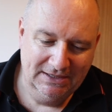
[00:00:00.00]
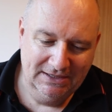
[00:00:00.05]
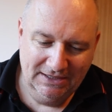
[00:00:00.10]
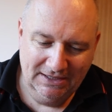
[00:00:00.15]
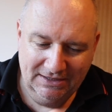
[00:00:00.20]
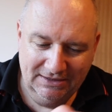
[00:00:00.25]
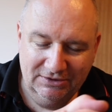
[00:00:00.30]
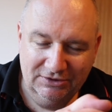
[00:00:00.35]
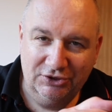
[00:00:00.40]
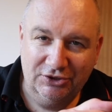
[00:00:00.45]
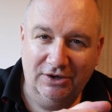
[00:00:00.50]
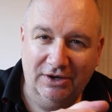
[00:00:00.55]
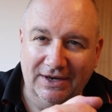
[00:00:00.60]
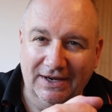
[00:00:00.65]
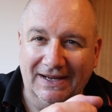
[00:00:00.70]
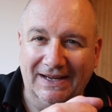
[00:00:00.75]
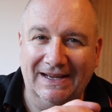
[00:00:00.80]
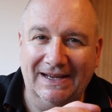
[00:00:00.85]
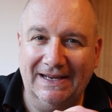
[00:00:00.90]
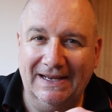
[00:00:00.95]
and trying
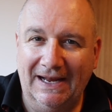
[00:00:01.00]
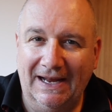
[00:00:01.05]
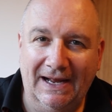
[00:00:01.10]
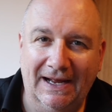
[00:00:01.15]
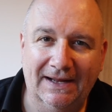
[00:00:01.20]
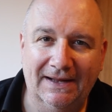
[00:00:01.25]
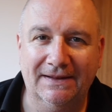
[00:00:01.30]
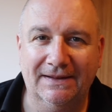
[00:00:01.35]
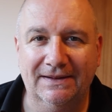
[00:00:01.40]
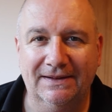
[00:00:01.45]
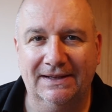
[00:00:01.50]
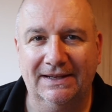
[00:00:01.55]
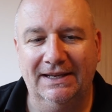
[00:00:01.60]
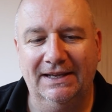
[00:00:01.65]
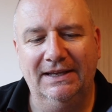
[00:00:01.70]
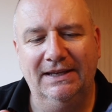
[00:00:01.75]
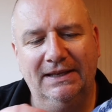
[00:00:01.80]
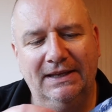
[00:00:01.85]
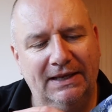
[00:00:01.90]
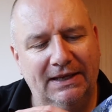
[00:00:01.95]
to cut
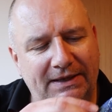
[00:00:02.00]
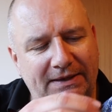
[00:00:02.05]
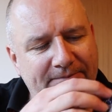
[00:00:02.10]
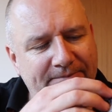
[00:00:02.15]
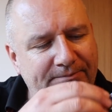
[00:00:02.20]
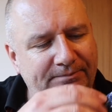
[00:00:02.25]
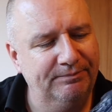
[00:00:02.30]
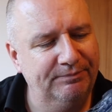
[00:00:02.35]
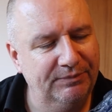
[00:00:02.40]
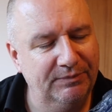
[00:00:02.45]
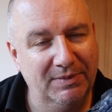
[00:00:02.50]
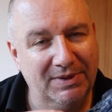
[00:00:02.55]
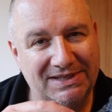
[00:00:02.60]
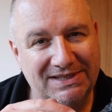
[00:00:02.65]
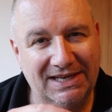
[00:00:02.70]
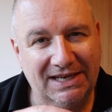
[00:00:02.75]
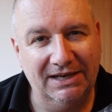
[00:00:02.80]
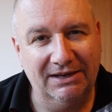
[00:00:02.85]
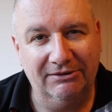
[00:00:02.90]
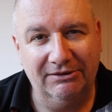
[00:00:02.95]
the
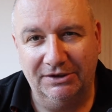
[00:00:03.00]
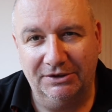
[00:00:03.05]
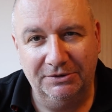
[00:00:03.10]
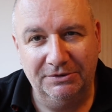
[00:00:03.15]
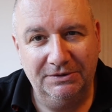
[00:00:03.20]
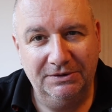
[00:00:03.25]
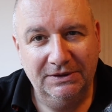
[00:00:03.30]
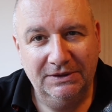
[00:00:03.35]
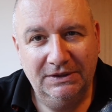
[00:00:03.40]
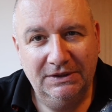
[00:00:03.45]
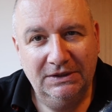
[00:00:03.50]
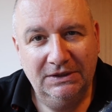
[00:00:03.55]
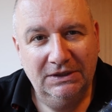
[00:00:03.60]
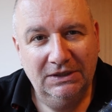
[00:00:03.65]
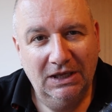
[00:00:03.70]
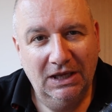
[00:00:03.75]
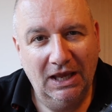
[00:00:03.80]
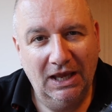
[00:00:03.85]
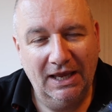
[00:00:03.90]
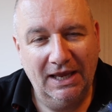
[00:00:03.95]
material,
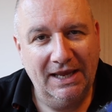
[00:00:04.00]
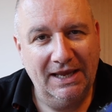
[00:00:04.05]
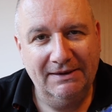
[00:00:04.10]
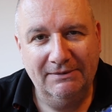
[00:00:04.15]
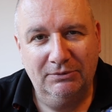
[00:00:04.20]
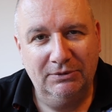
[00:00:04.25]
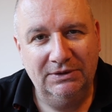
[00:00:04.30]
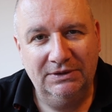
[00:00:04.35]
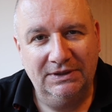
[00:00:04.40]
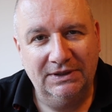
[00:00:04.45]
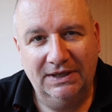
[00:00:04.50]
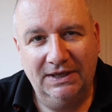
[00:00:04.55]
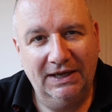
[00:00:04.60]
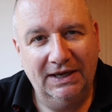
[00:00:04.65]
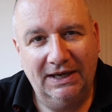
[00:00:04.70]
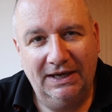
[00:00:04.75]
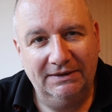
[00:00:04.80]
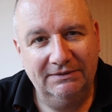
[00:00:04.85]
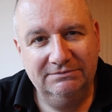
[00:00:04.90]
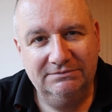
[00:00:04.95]
it wouldn't
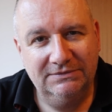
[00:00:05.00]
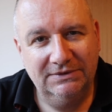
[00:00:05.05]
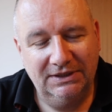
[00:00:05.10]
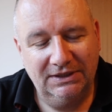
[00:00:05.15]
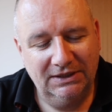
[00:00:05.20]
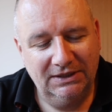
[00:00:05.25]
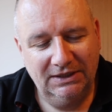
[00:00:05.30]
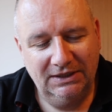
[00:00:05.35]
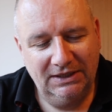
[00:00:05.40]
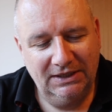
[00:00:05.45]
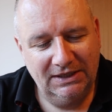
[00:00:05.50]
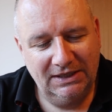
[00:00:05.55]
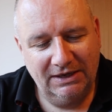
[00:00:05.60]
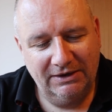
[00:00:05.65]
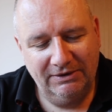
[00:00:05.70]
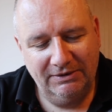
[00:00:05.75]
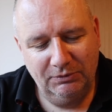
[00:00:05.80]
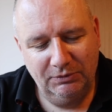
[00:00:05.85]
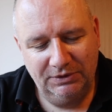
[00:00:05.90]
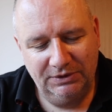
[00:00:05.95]
cut.
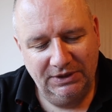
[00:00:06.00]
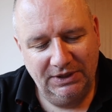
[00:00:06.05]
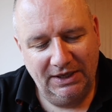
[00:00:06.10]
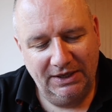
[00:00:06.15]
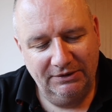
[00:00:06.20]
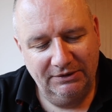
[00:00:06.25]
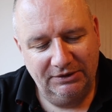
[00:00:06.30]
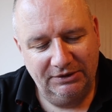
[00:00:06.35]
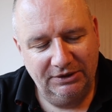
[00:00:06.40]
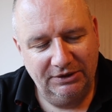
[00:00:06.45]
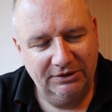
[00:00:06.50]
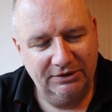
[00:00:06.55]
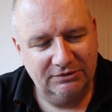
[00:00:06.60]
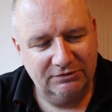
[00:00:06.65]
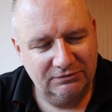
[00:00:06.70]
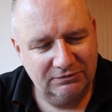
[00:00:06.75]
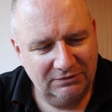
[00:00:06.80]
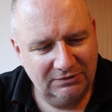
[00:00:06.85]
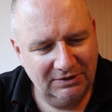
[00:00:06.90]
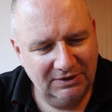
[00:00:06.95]
It wouldn't go through. It's
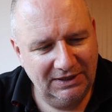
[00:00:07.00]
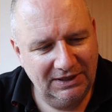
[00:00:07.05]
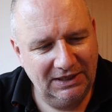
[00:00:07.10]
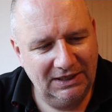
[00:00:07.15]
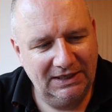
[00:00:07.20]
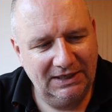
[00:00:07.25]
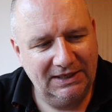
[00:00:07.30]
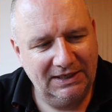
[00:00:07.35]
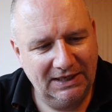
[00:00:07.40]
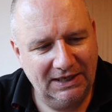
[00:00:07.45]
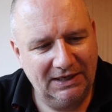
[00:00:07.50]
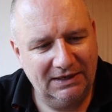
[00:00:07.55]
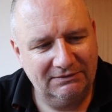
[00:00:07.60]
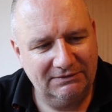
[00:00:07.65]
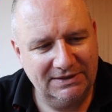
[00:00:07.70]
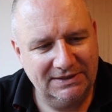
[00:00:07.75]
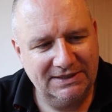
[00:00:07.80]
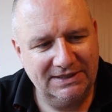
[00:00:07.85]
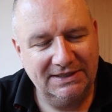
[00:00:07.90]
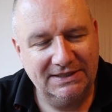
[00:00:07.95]
really cut
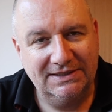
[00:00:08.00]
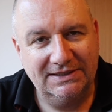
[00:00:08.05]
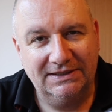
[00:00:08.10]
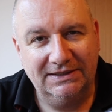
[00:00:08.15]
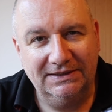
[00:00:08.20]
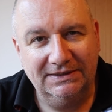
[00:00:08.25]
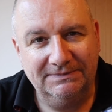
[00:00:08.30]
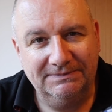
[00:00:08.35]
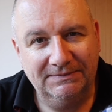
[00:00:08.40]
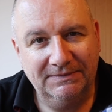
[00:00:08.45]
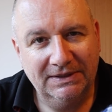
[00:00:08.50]
resistant.